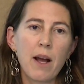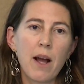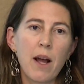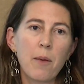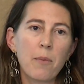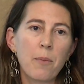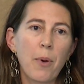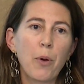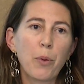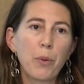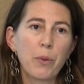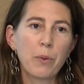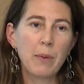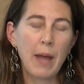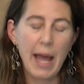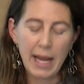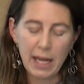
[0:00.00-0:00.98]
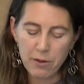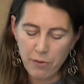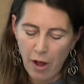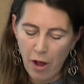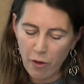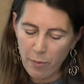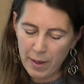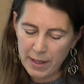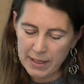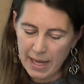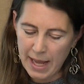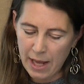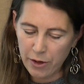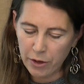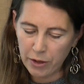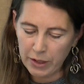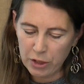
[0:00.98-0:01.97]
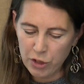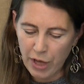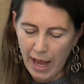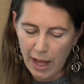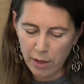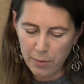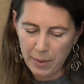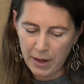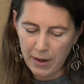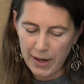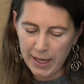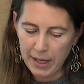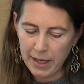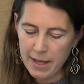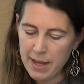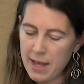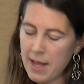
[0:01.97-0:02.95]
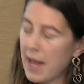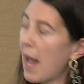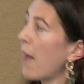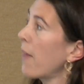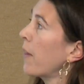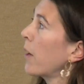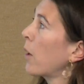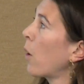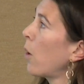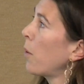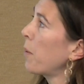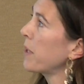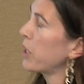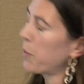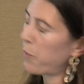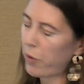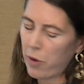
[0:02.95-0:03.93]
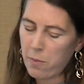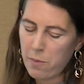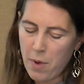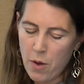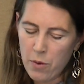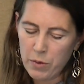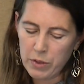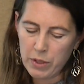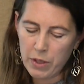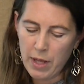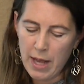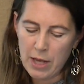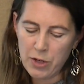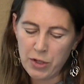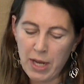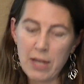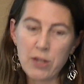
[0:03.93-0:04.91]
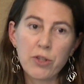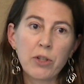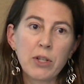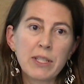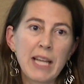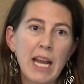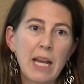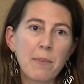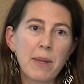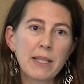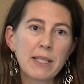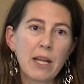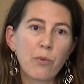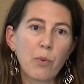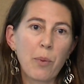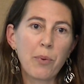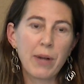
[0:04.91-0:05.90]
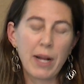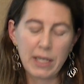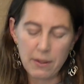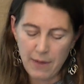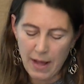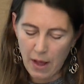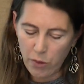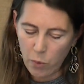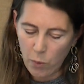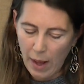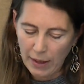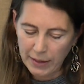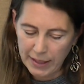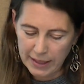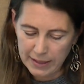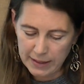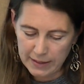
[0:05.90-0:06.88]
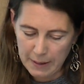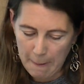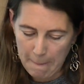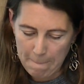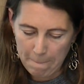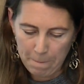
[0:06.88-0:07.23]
uh, both gang involvement and early childbearing. And the goal was to promote educational attainment and reproductive health wellness.